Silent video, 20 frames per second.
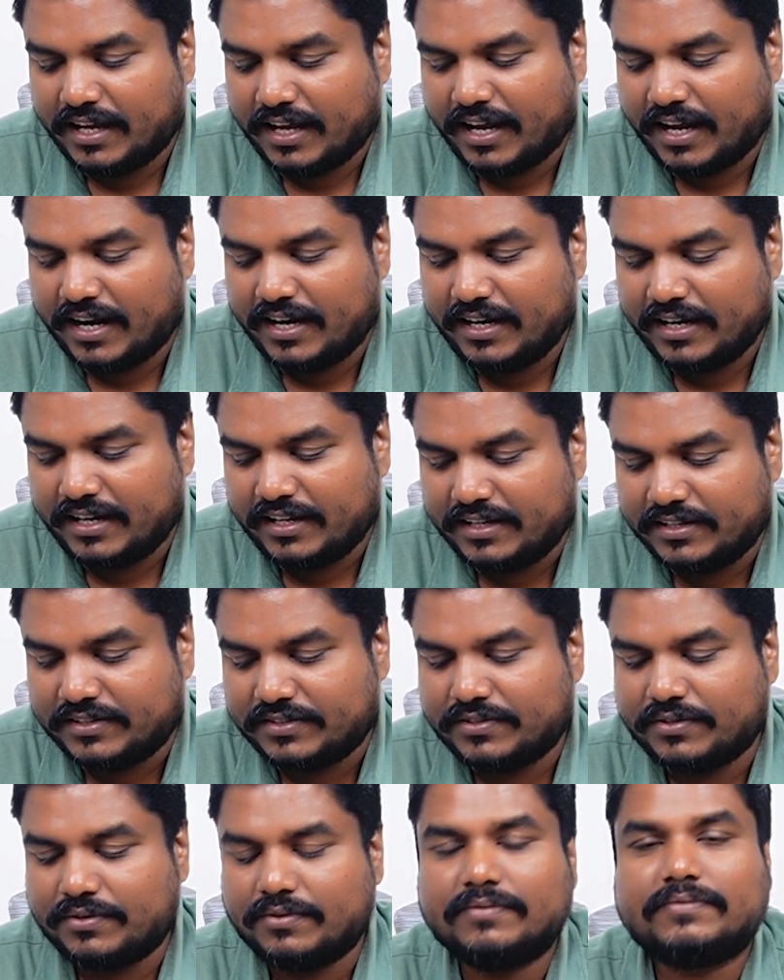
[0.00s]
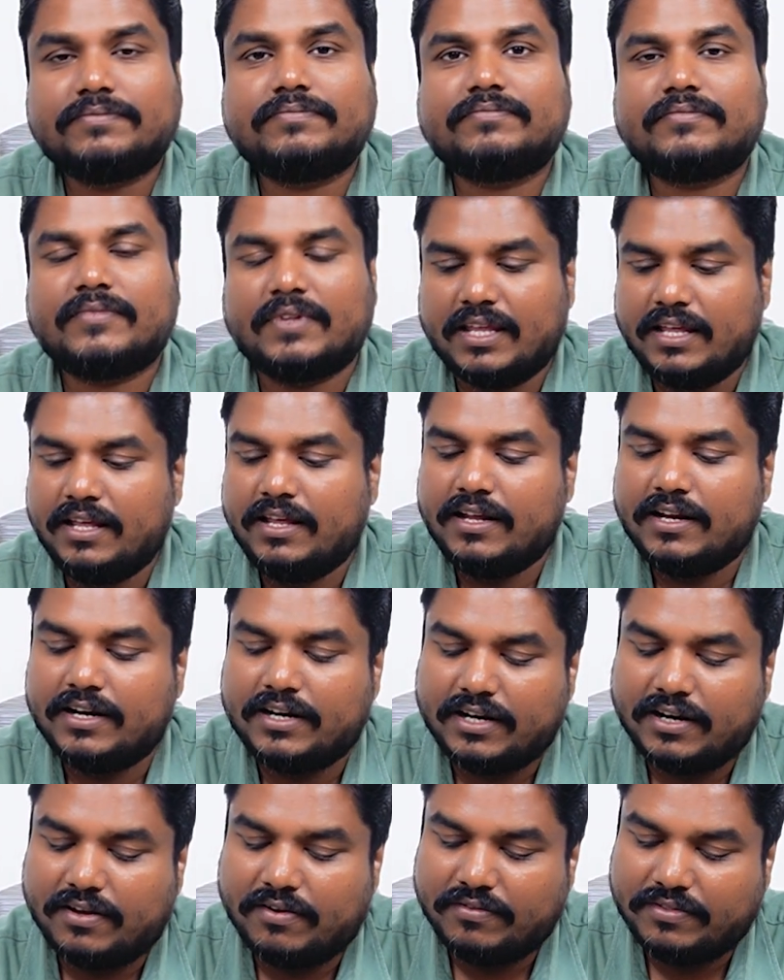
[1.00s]
and ISRO.
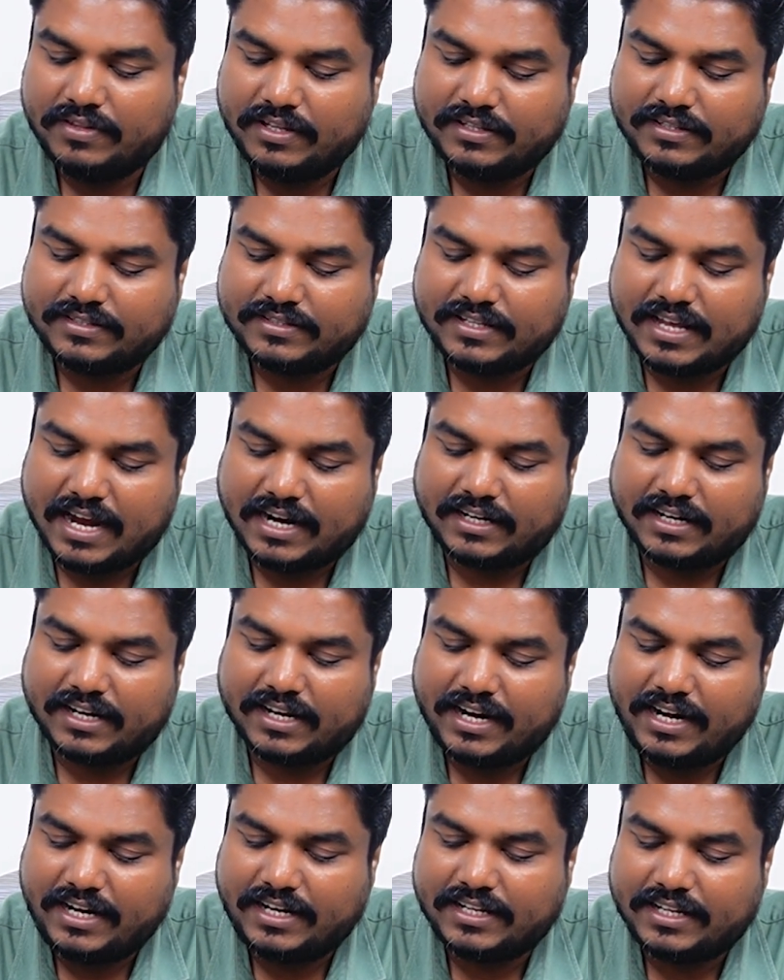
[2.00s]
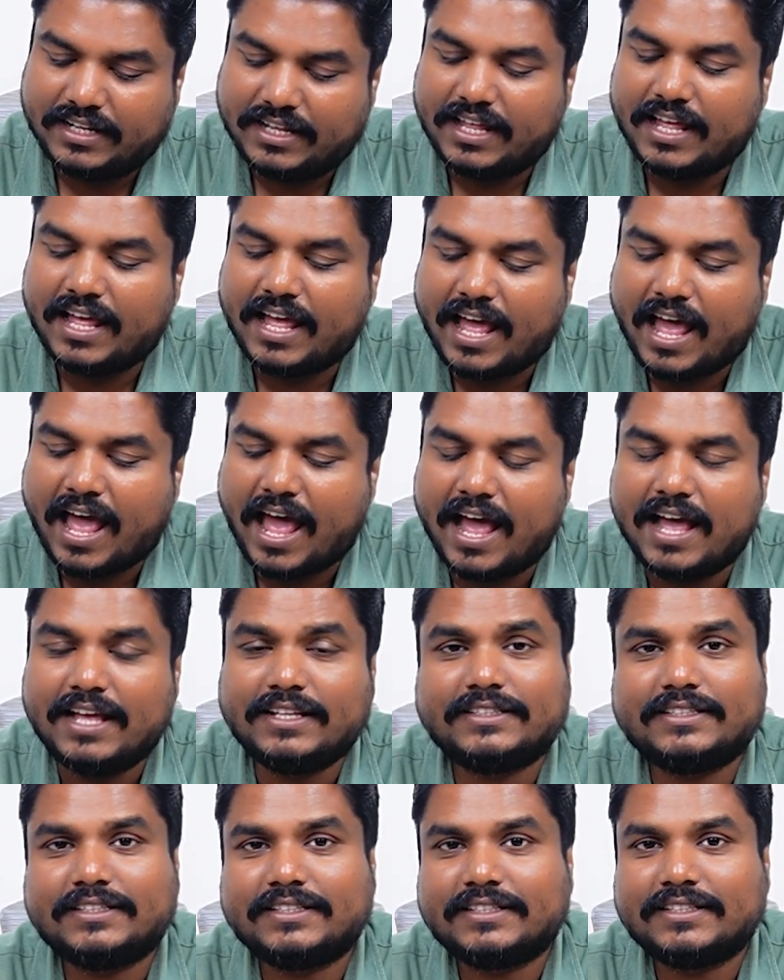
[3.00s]
Now this satellite
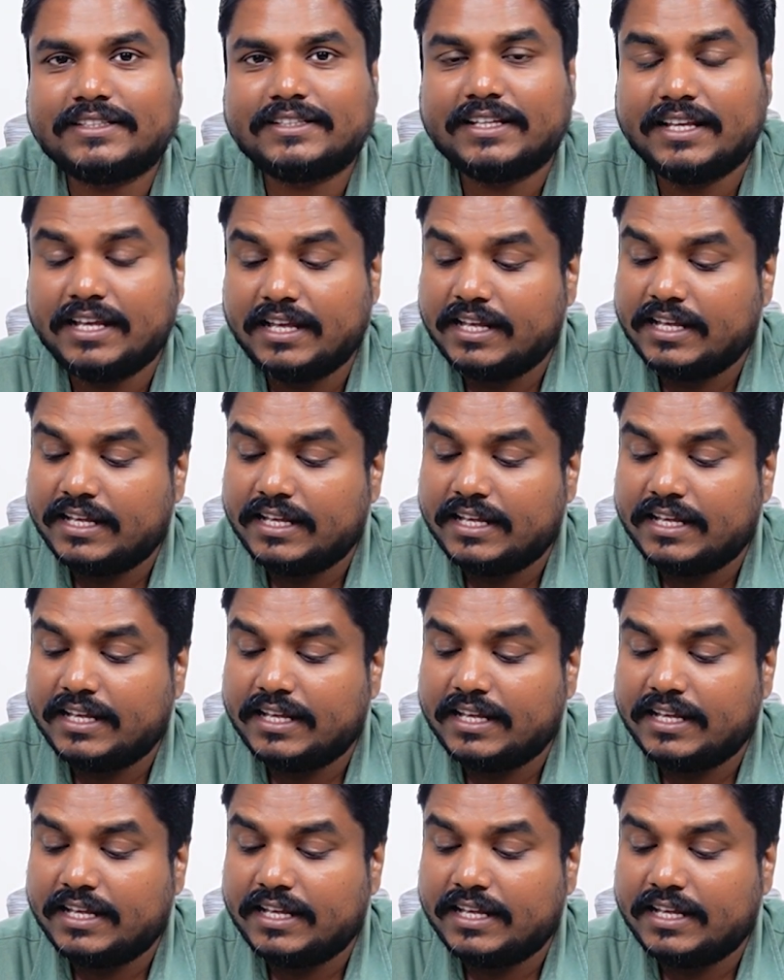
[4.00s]
has